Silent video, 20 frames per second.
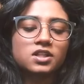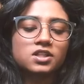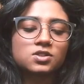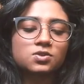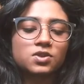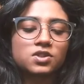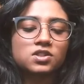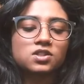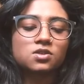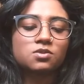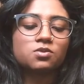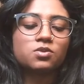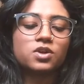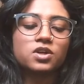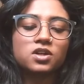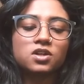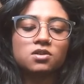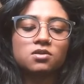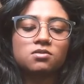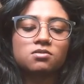this one's a
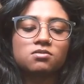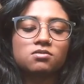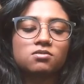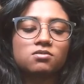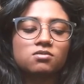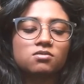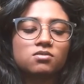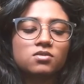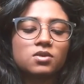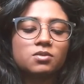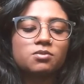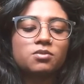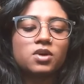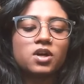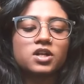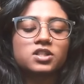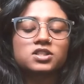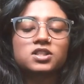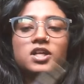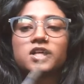wooden
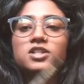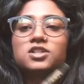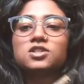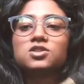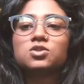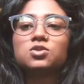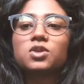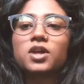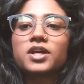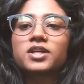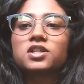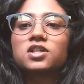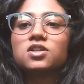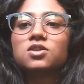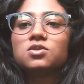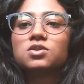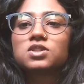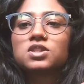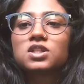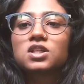brush that I do like to
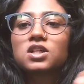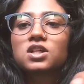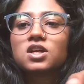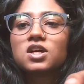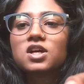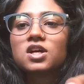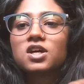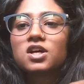use still.